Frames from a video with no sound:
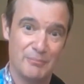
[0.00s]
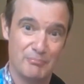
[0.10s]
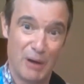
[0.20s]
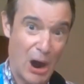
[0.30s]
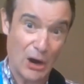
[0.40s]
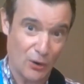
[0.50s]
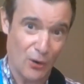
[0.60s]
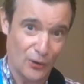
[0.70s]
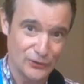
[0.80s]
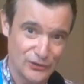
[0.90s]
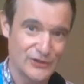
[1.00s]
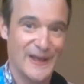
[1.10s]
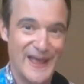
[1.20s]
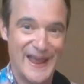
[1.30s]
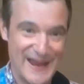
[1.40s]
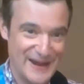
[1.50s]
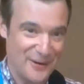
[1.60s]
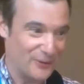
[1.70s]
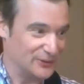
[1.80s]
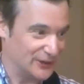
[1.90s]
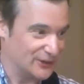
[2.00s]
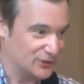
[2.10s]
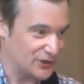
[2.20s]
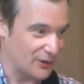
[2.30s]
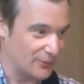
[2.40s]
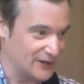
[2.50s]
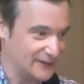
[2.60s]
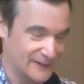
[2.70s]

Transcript: bar chords, in order, shall we?